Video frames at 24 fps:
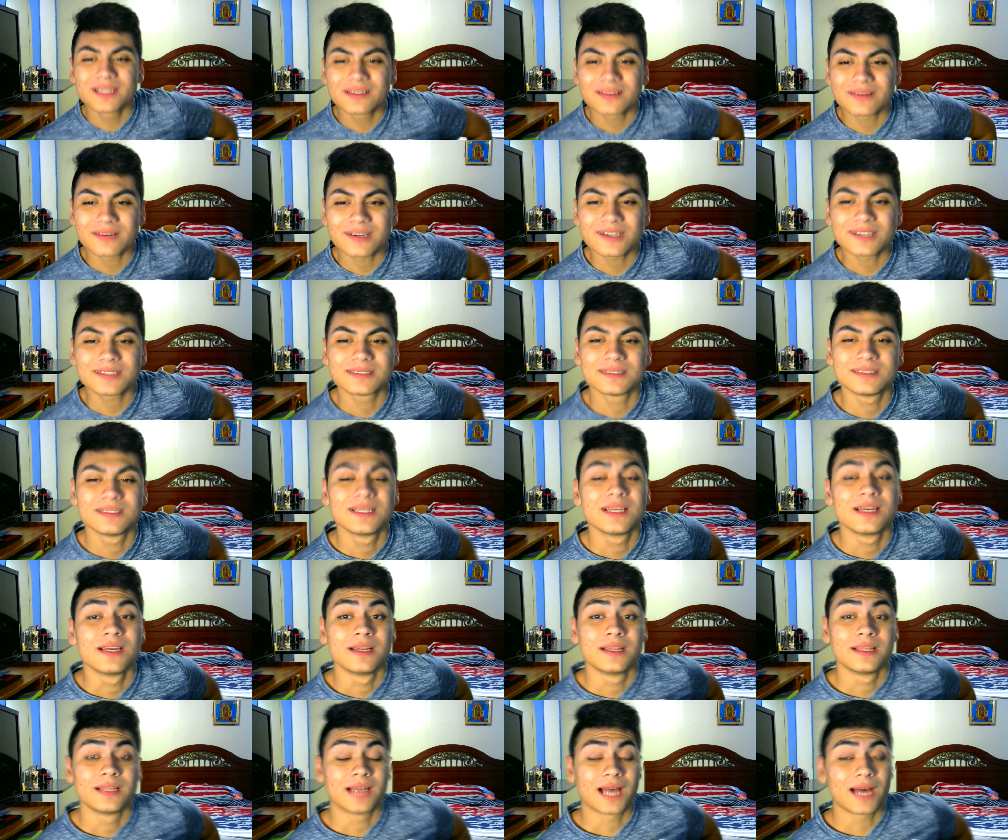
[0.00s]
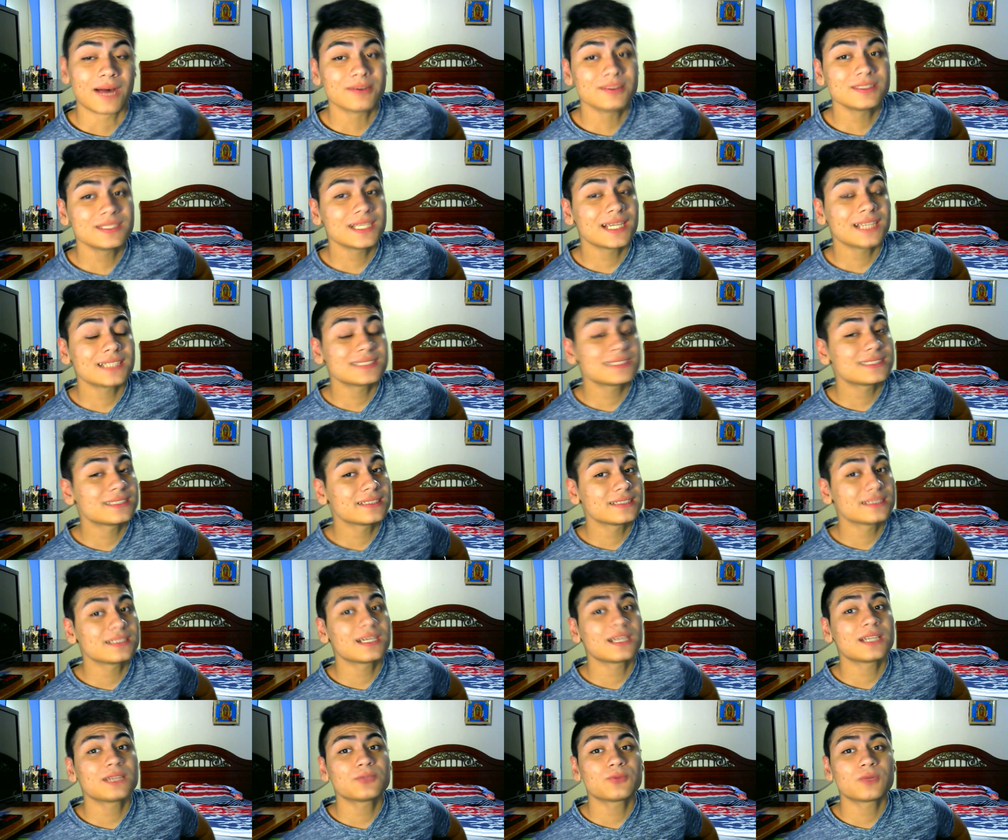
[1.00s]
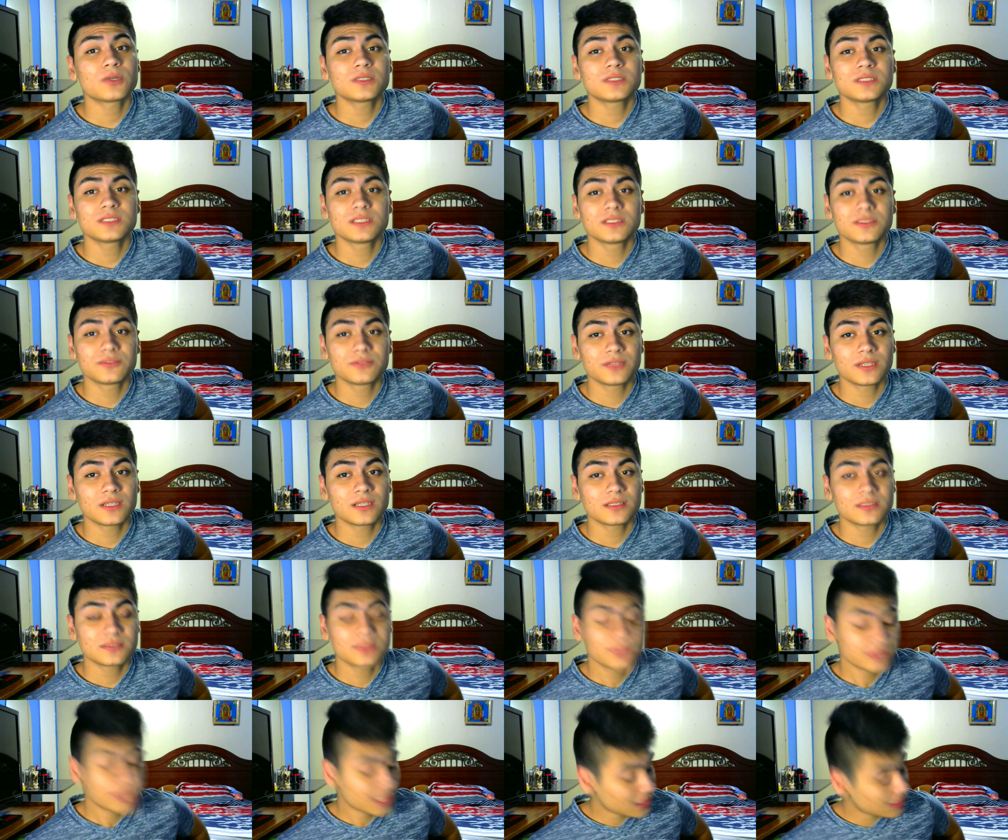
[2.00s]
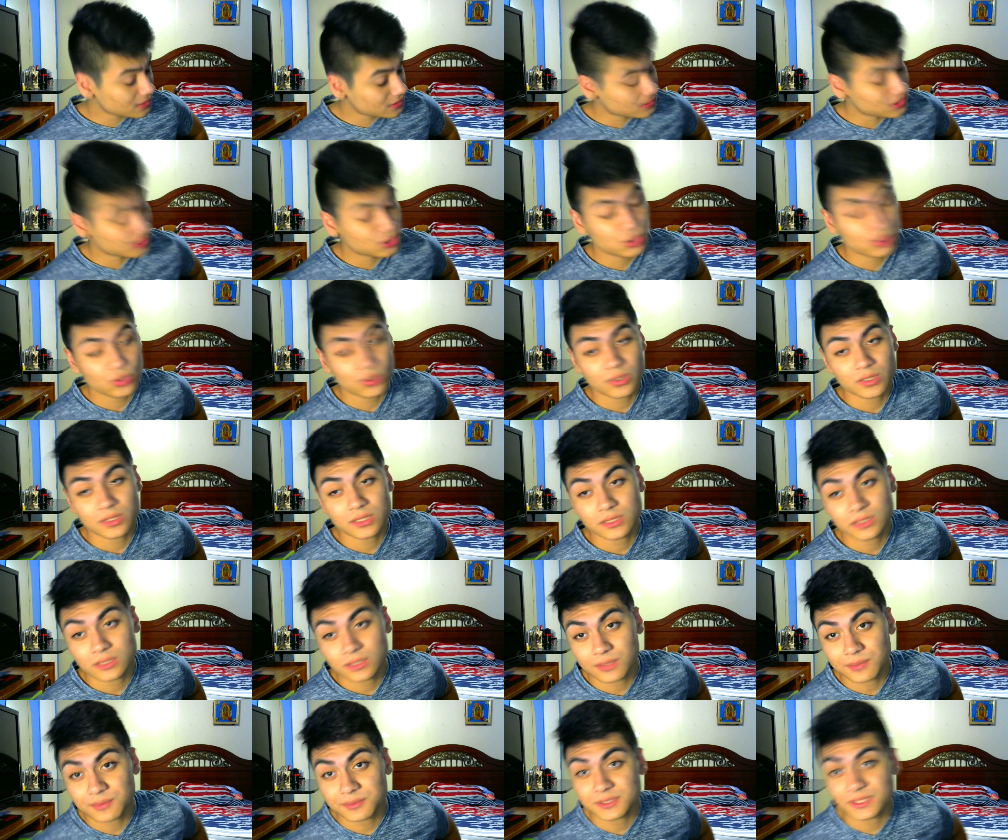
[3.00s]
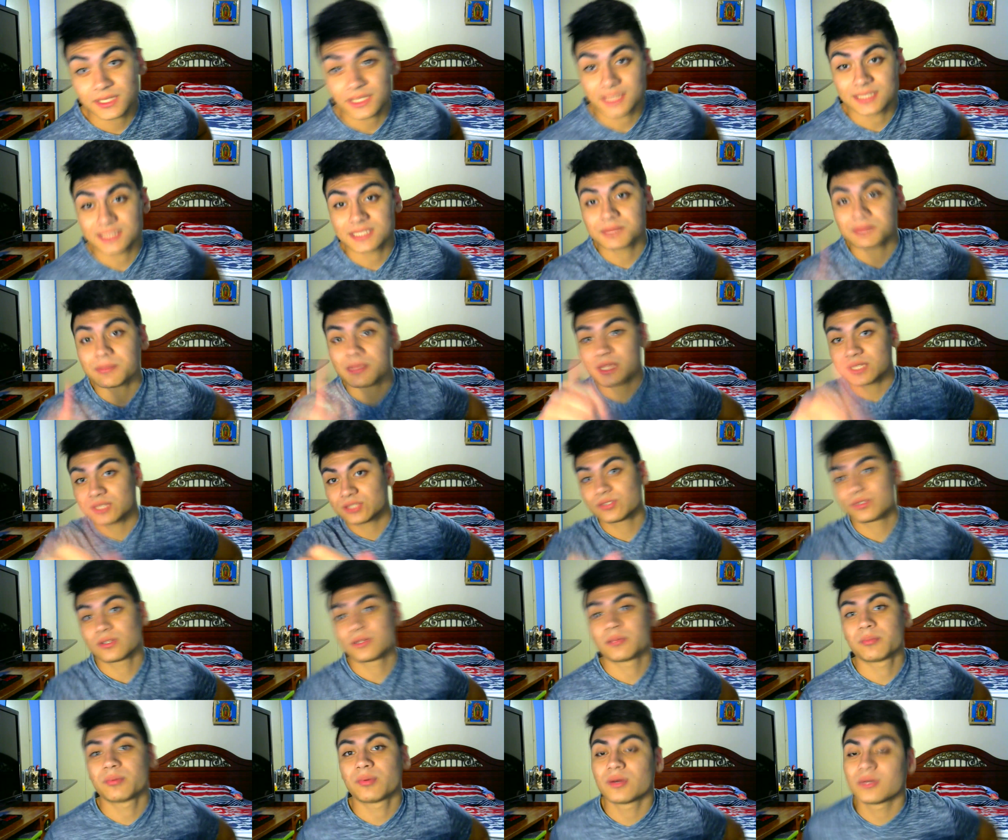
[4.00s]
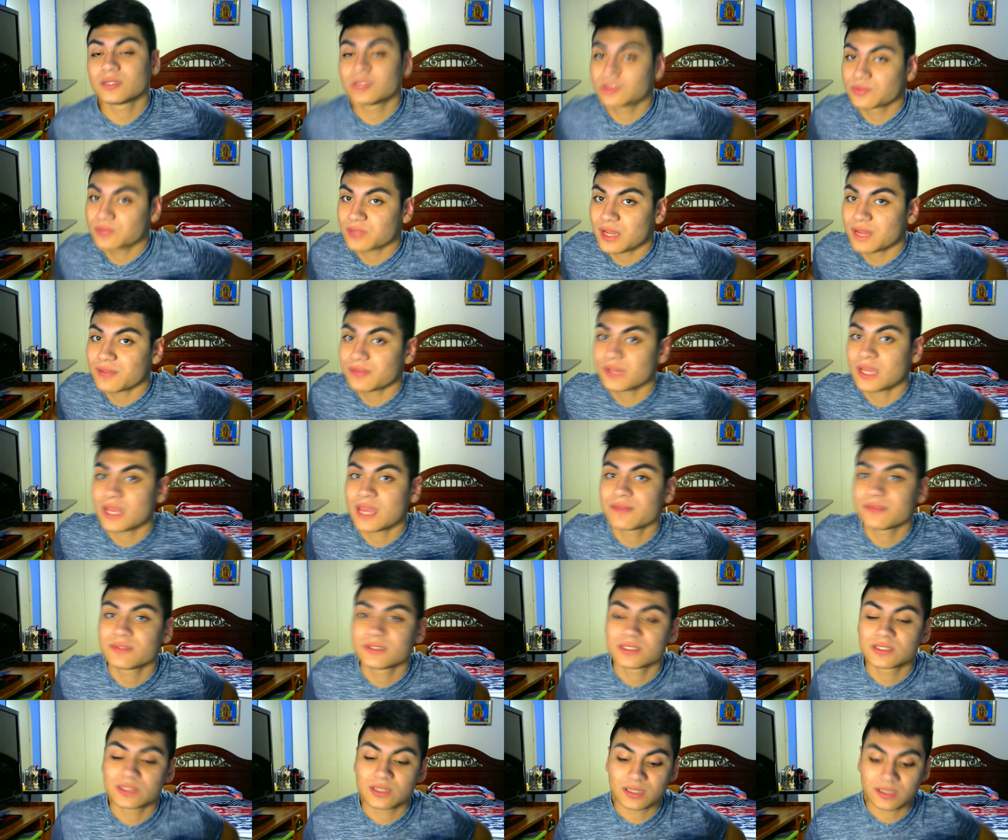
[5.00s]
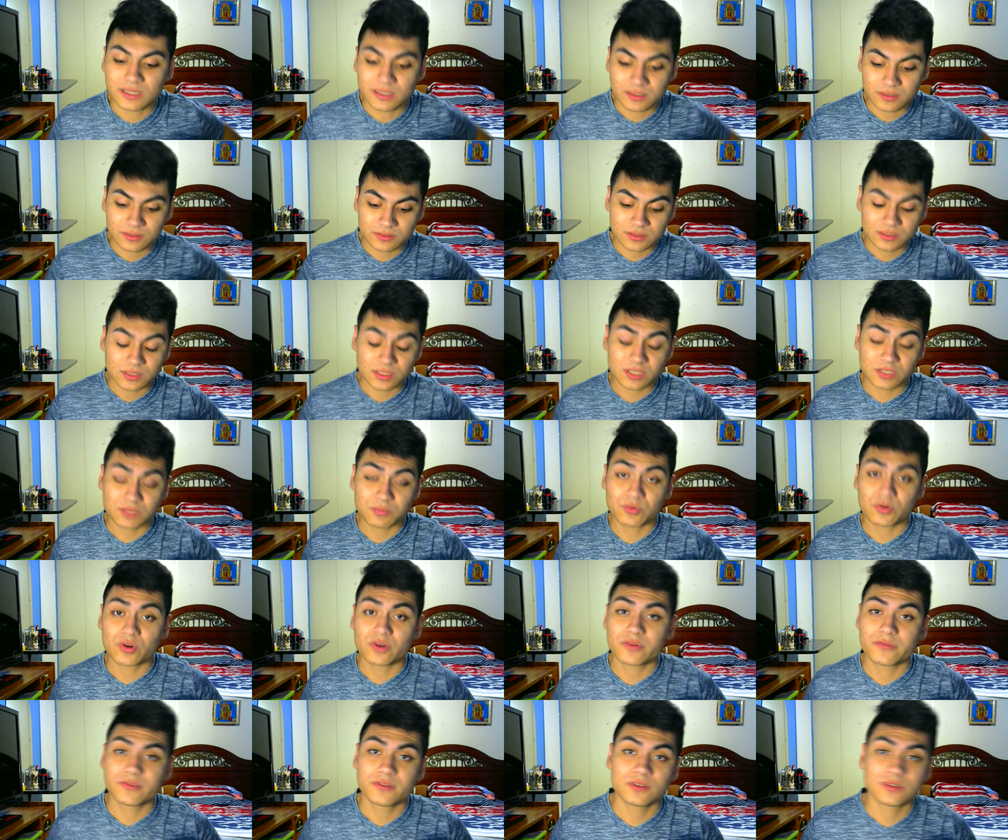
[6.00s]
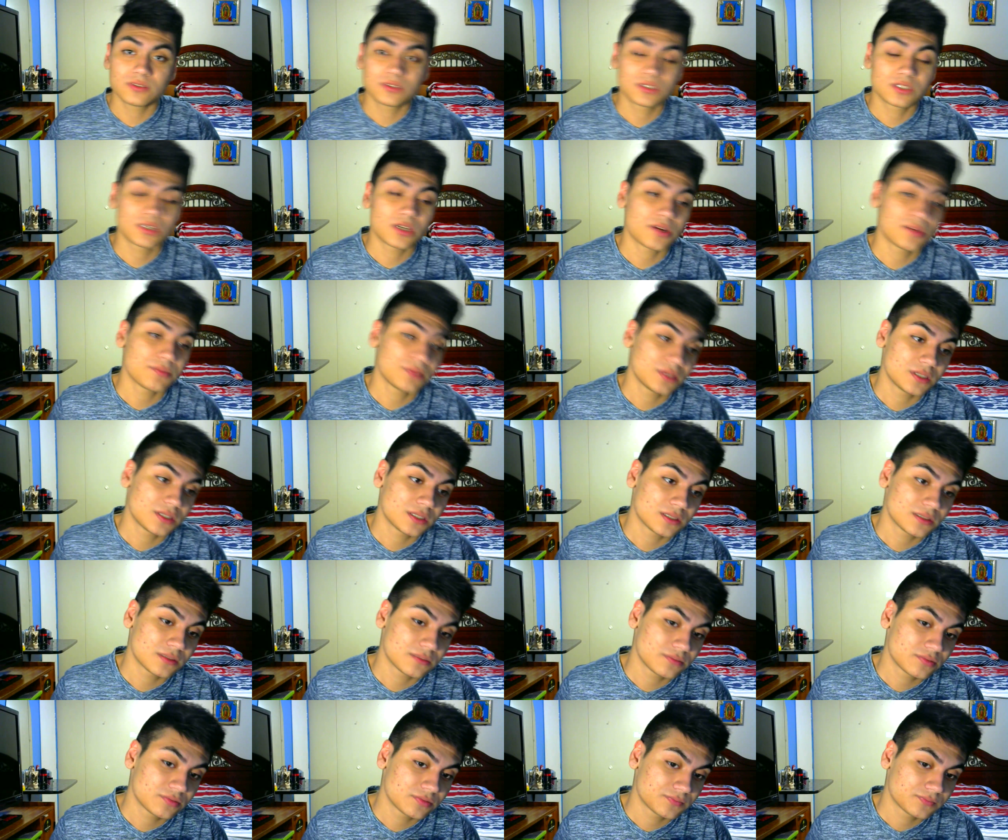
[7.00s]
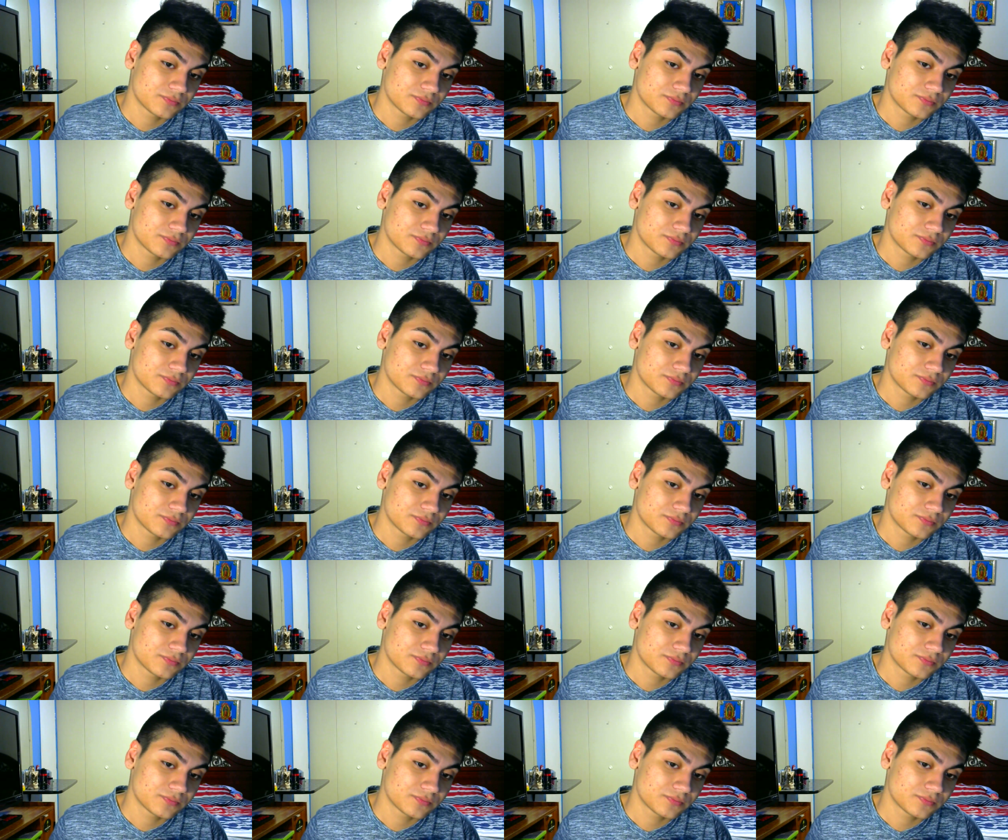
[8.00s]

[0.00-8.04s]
Alright. I want you guys to thank you guys for watching this video. If you guys enjoyed it, I want you guys to smash the like button, subscribe if you haven't. There's more videos coming up.